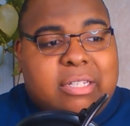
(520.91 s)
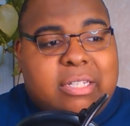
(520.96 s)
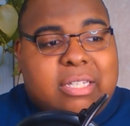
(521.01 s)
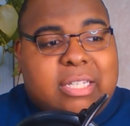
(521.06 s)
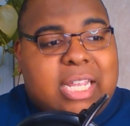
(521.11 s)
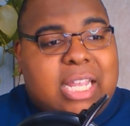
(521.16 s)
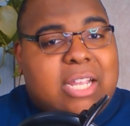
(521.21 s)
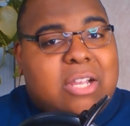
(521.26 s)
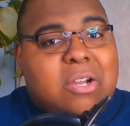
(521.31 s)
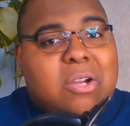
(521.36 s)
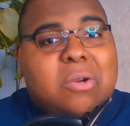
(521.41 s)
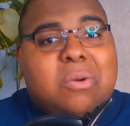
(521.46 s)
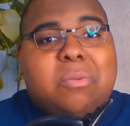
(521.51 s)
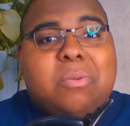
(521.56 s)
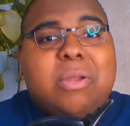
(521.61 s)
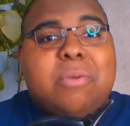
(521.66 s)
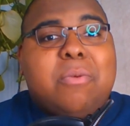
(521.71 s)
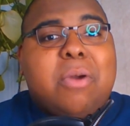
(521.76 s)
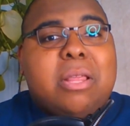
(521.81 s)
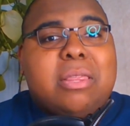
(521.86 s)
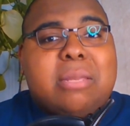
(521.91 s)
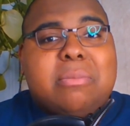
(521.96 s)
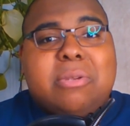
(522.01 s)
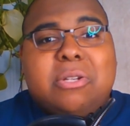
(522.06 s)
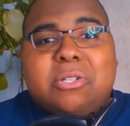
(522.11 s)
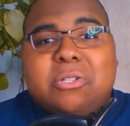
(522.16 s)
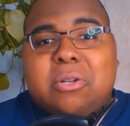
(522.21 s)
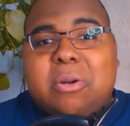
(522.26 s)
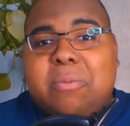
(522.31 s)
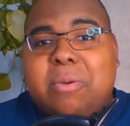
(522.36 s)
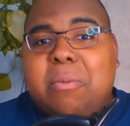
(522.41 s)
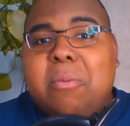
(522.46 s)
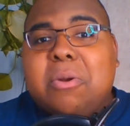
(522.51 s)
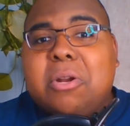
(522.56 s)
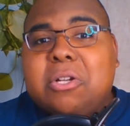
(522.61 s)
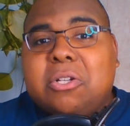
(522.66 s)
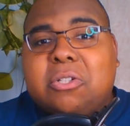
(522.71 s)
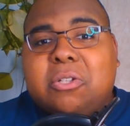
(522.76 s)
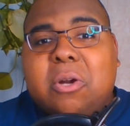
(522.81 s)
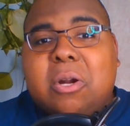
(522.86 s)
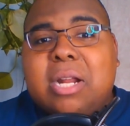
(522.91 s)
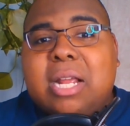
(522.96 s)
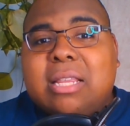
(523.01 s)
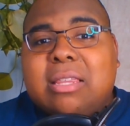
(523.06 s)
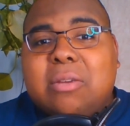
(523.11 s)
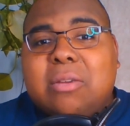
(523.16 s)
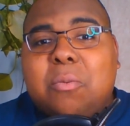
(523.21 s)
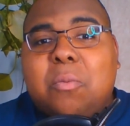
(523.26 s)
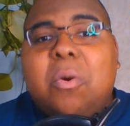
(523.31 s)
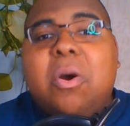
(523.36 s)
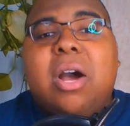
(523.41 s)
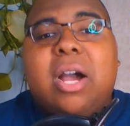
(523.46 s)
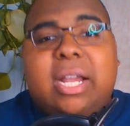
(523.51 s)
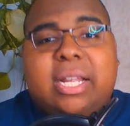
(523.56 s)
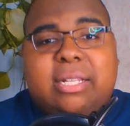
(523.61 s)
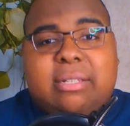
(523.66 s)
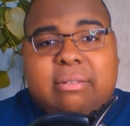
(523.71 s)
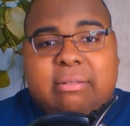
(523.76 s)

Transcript: they go, we want to start at the 1?